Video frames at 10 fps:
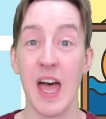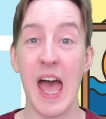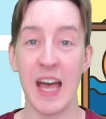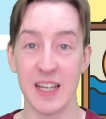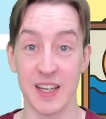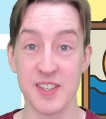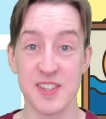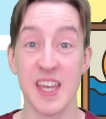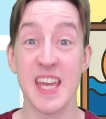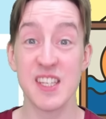ant!" Alice
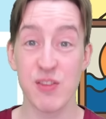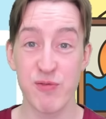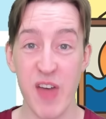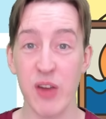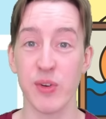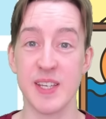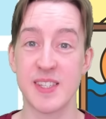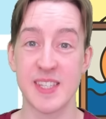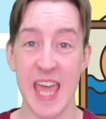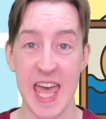is very
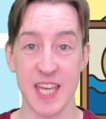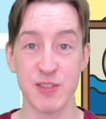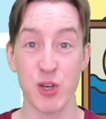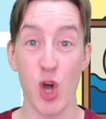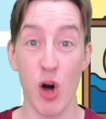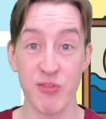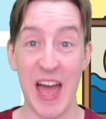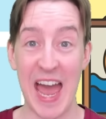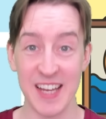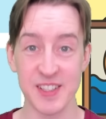scared of
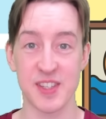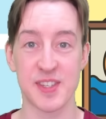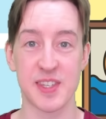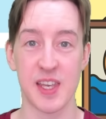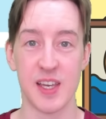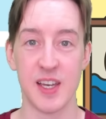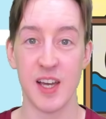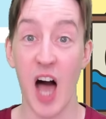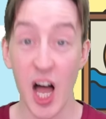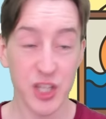ants.
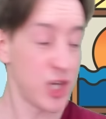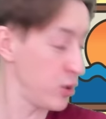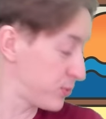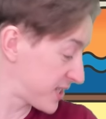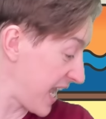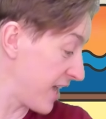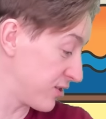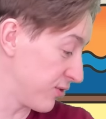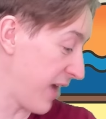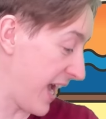Are you scared
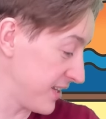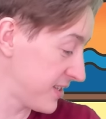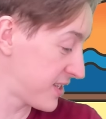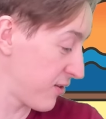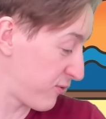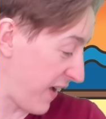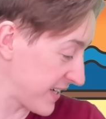of ants, Fat